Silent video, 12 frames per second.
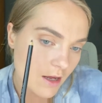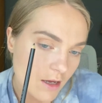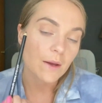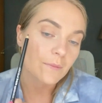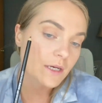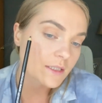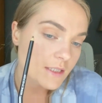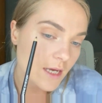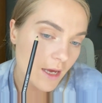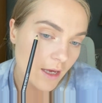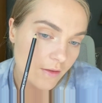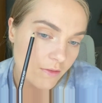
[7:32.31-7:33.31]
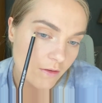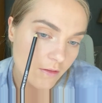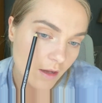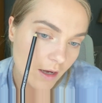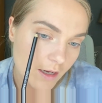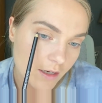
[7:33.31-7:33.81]
I'm gonna take the
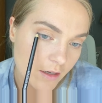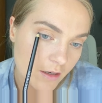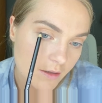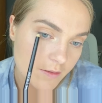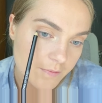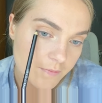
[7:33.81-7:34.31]
liner